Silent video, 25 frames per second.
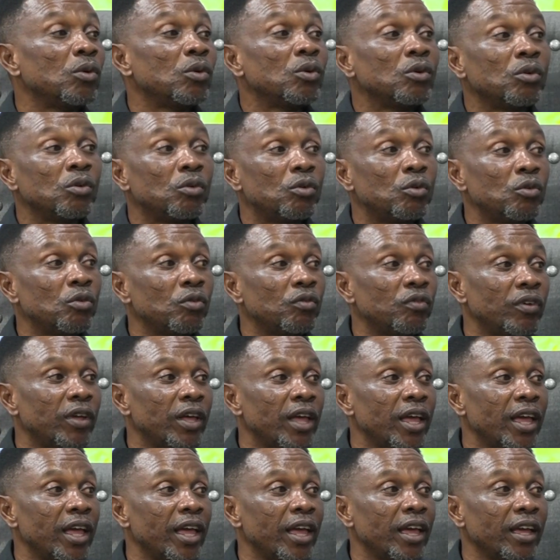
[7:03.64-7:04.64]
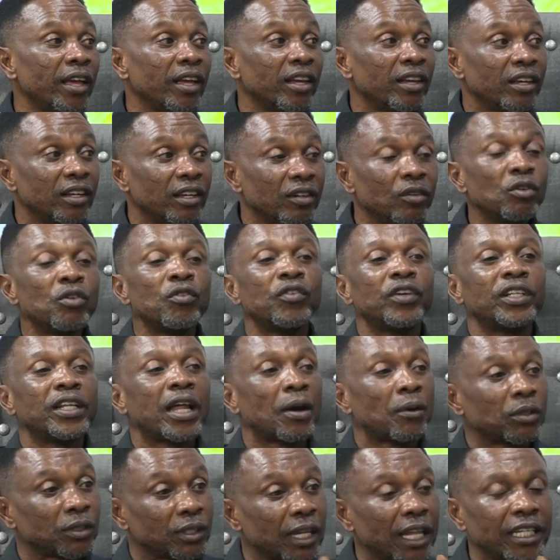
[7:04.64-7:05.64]
Groovy, mm-hmm. Groovy, that
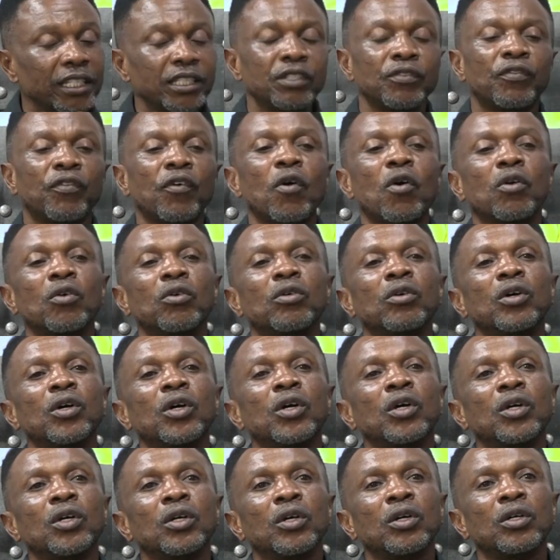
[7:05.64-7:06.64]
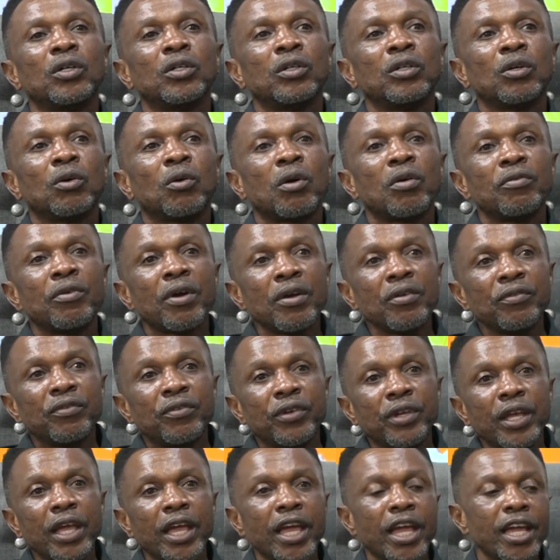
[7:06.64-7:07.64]
was 94, no? Because you're
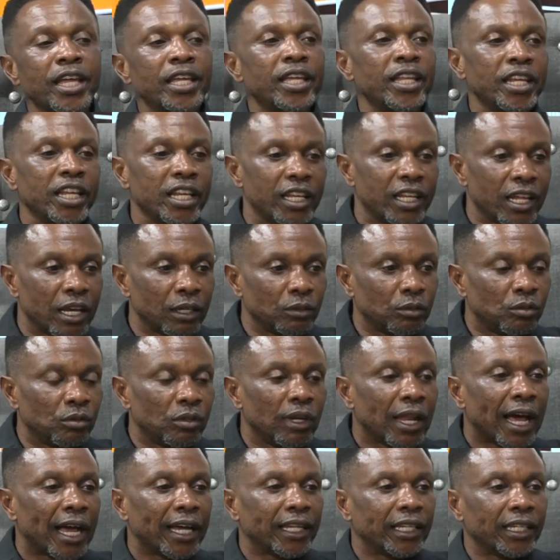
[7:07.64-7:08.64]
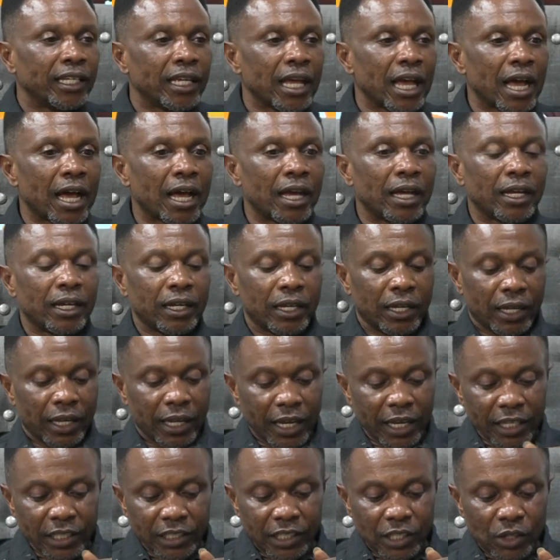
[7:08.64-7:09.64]
entry, eh, you need the July, yeah.
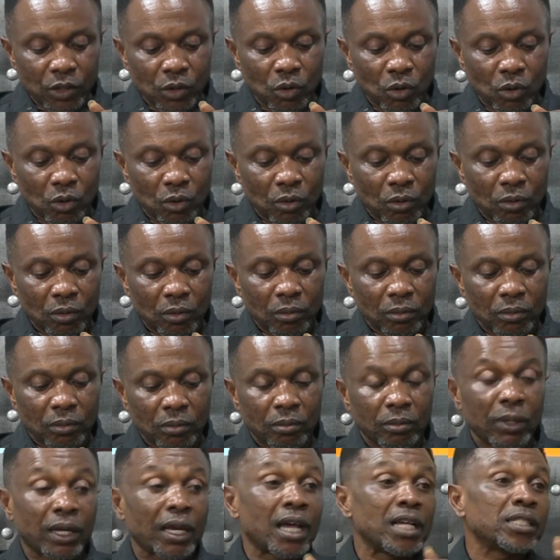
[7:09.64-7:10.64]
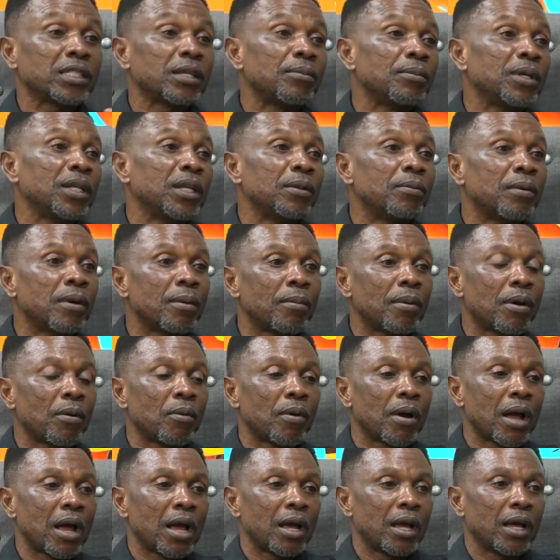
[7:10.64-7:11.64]
Ain't you know, my cousin made the baby,
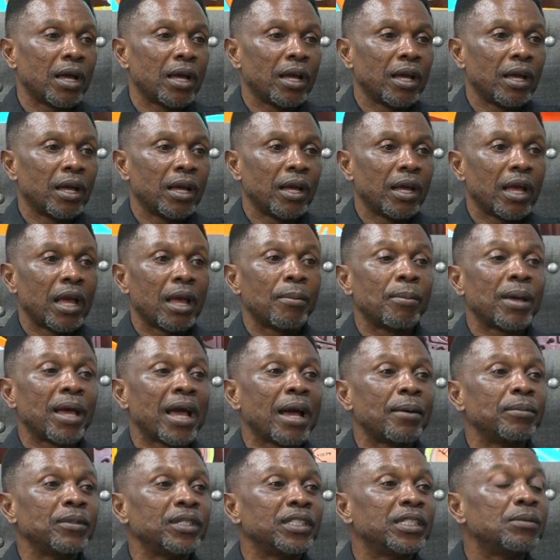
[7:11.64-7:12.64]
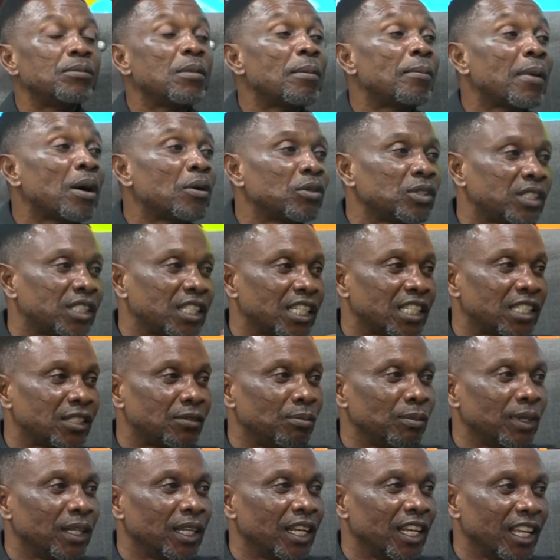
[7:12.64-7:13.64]
I be having to my mouth 6
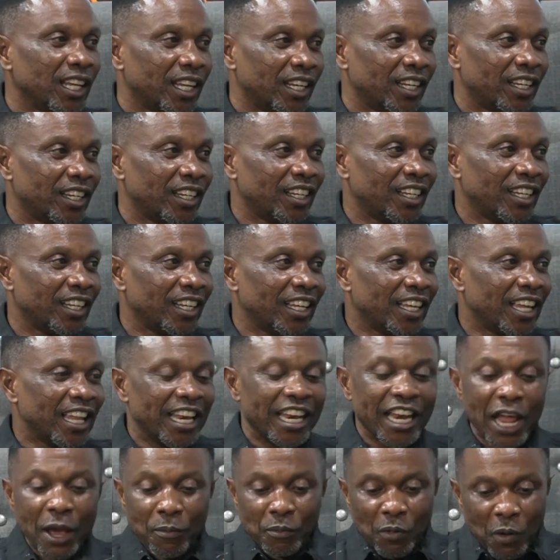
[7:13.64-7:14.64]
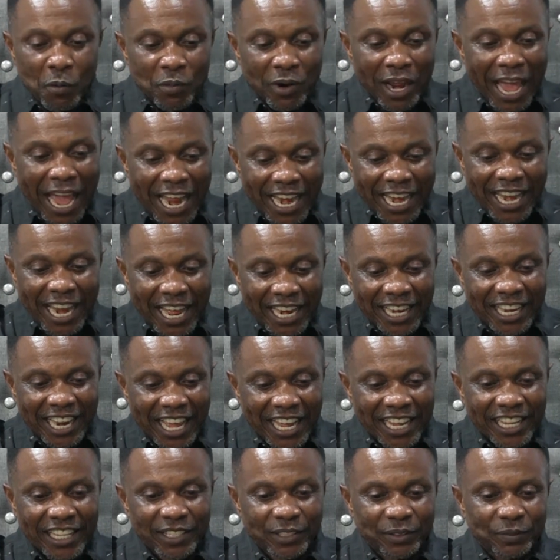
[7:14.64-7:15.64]
million. Name of a net
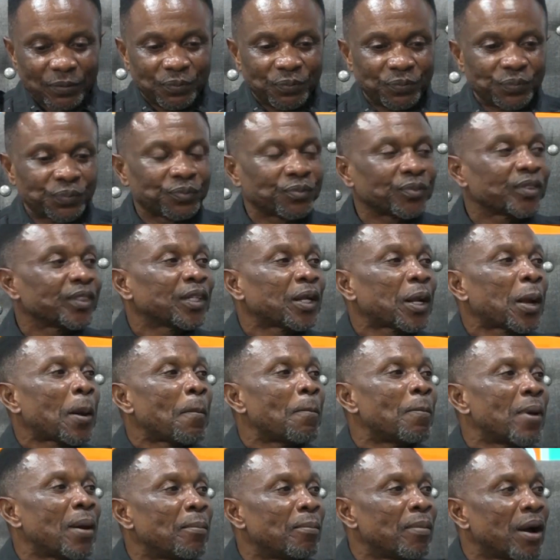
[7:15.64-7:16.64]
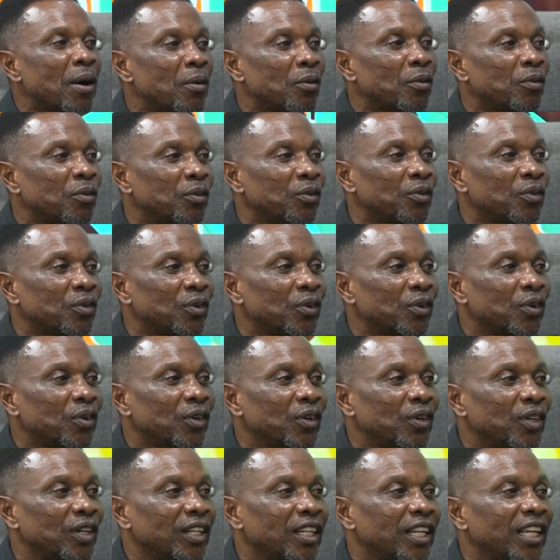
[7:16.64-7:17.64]
day, my mouth
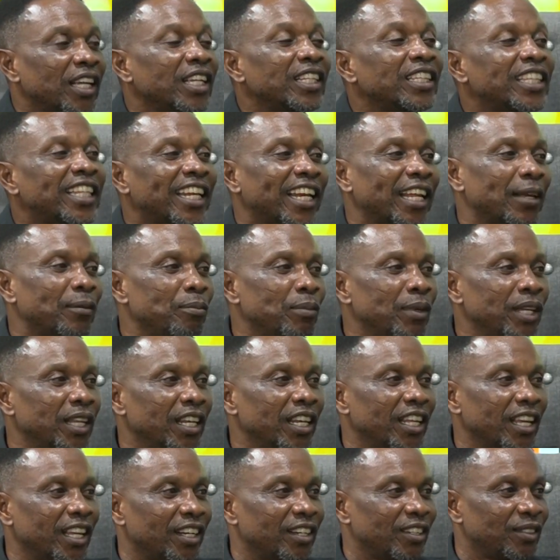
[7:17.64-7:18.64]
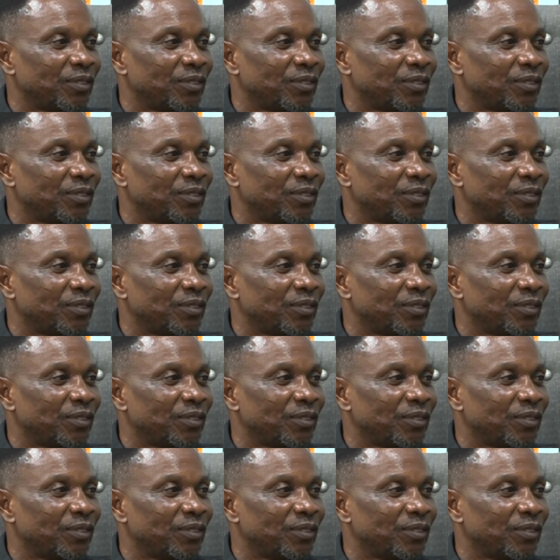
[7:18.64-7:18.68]
3 million.